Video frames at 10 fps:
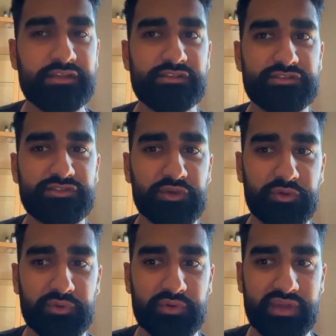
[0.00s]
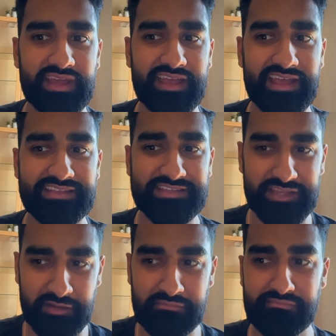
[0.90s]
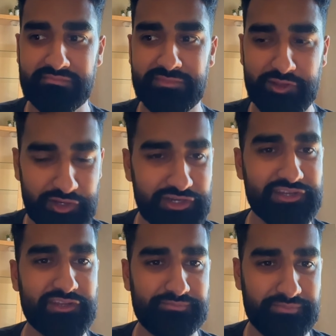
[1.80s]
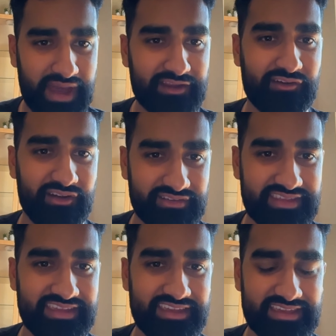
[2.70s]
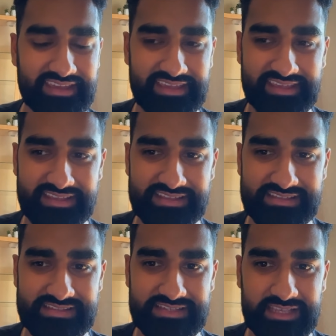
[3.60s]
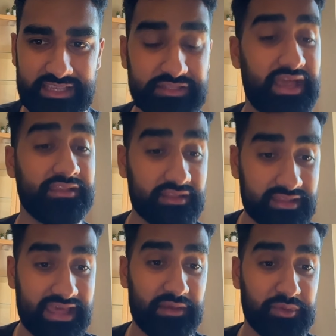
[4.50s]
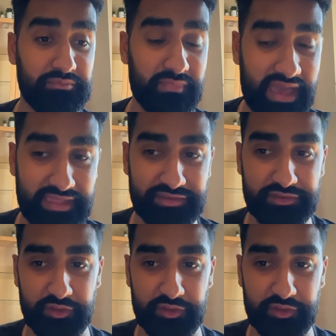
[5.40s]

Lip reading: So, some good background here is Daniel and I, we met